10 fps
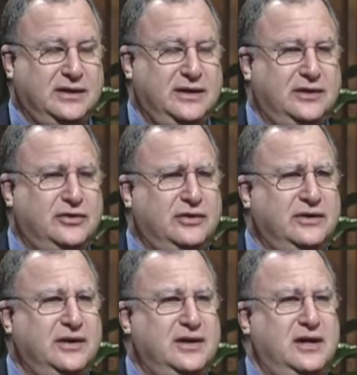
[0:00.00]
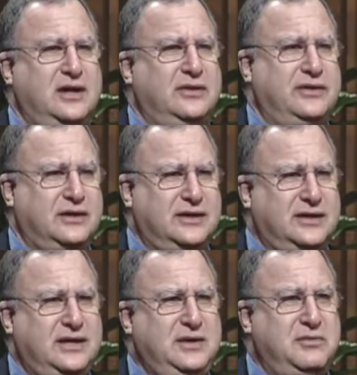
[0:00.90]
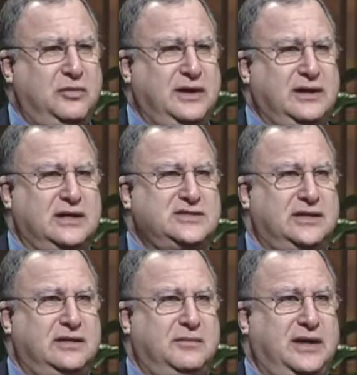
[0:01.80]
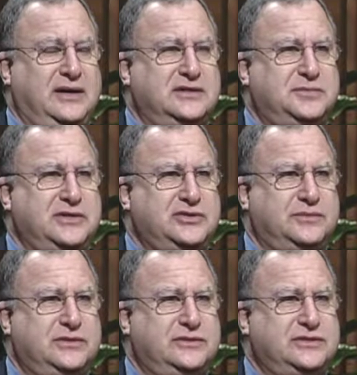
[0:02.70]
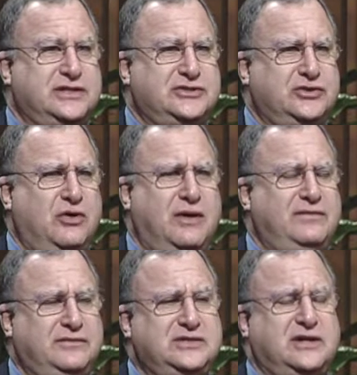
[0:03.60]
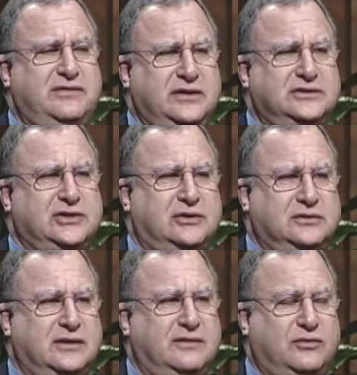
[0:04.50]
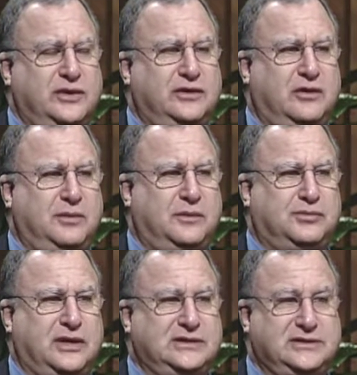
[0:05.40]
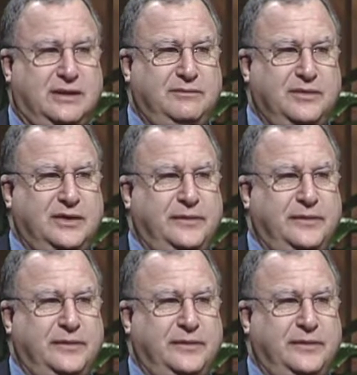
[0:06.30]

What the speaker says: He had heard, the key moment, I guess, in the debate is Bishop Tutu says, I'm 57 years old and I've won a Nobel Prize and I'm